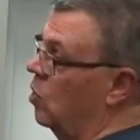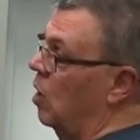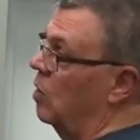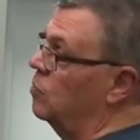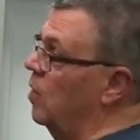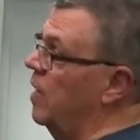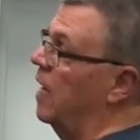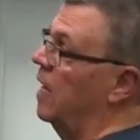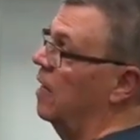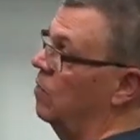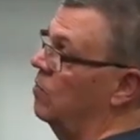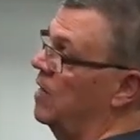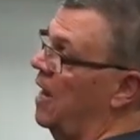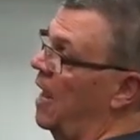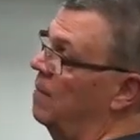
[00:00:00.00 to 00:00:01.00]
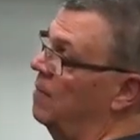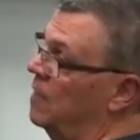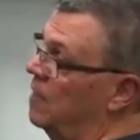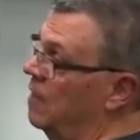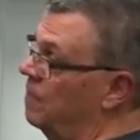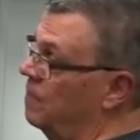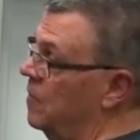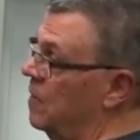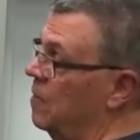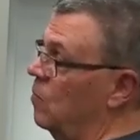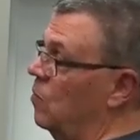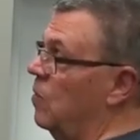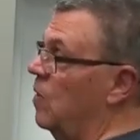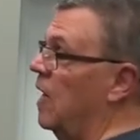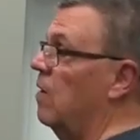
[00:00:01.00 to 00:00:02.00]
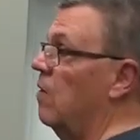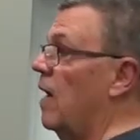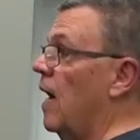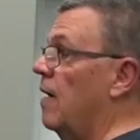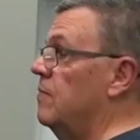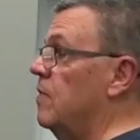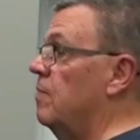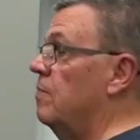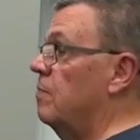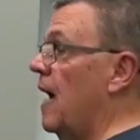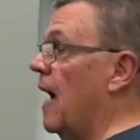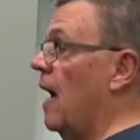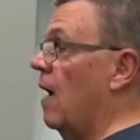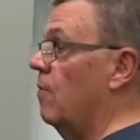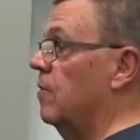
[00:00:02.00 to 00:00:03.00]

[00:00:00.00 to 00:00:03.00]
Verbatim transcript: because we ain't going to dam it up and we ain't going to have enough power.